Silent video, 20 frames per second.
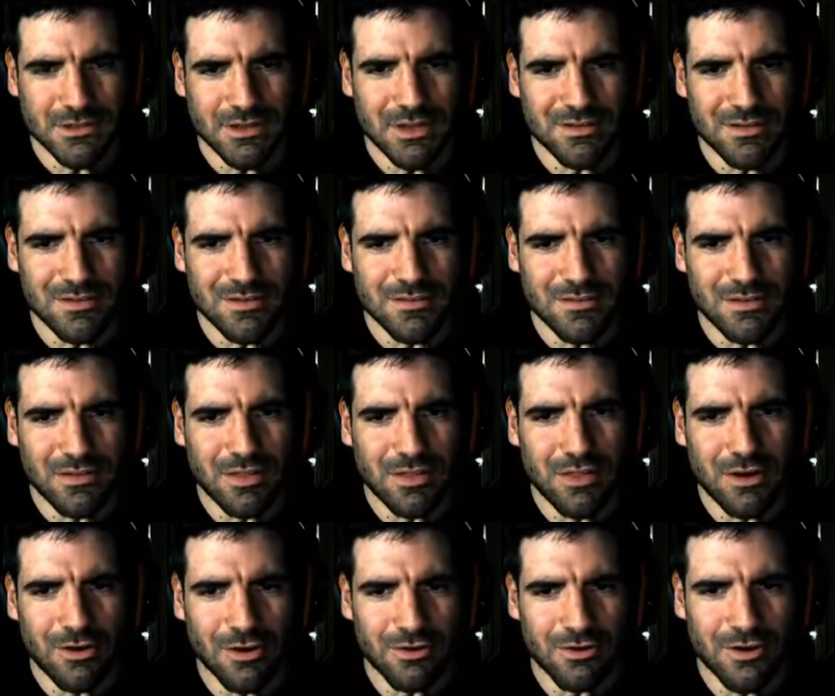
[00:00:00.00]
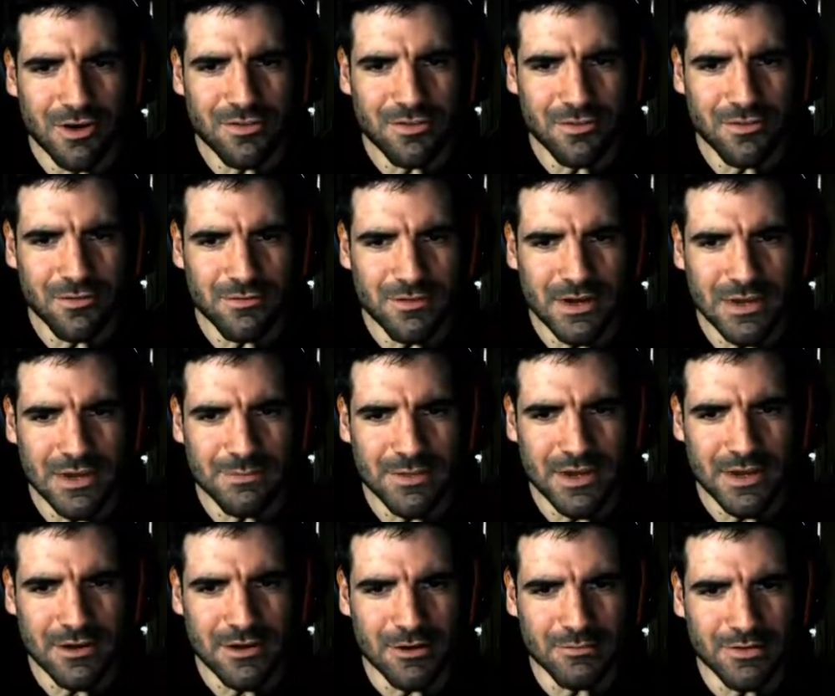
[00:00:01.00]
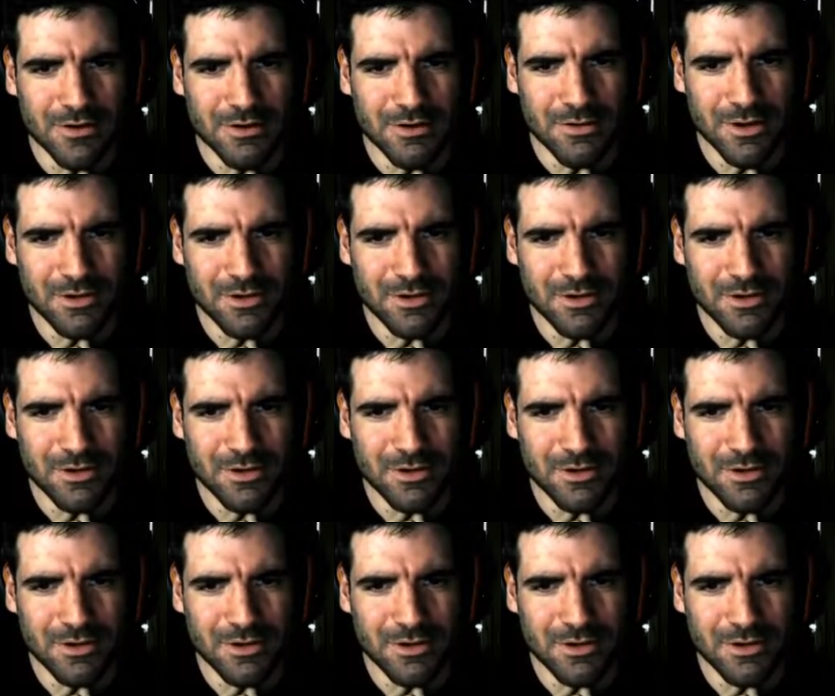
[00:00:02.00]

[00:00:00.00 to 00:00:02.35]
Guessing it's the long grass doesn't really pick it up very